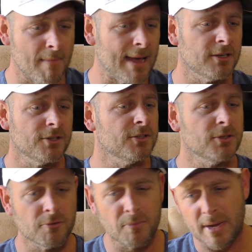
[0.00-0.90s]
managers
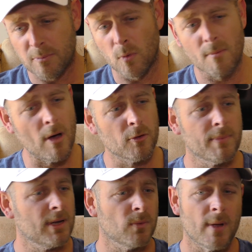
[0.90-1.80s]
and some people will moan
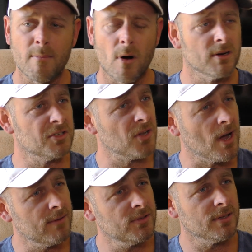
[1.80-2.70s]
about the way Marcus
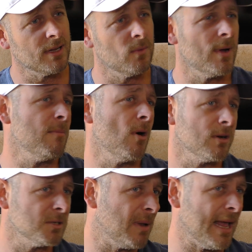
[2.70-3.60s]
dives and the way
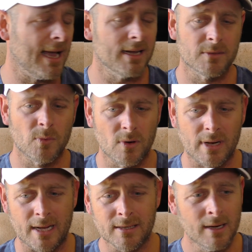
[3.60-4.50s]
Marcus play acts and all
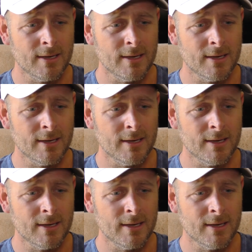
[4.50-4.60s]
of that.